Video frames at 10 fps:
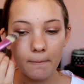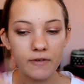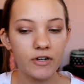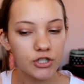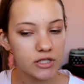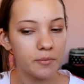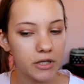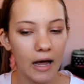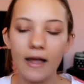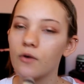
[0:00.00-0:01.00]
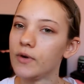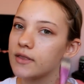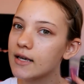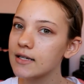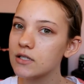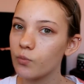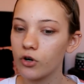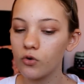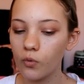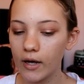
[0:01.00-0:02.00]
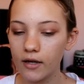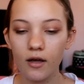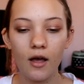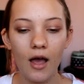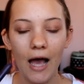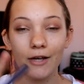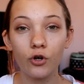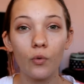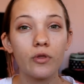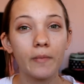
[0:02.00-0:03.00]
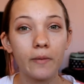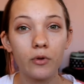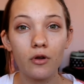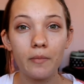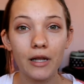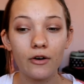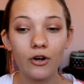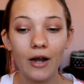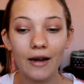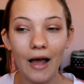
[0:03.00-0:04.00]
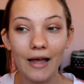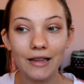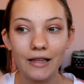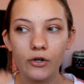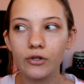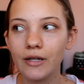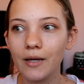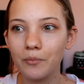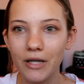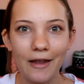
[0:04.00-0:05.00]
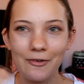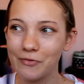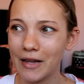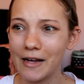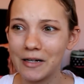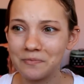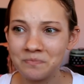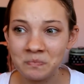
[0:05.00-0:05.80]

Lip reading: but if I just apply it with this real quick, I can go with my beauty blender and I literally blend for like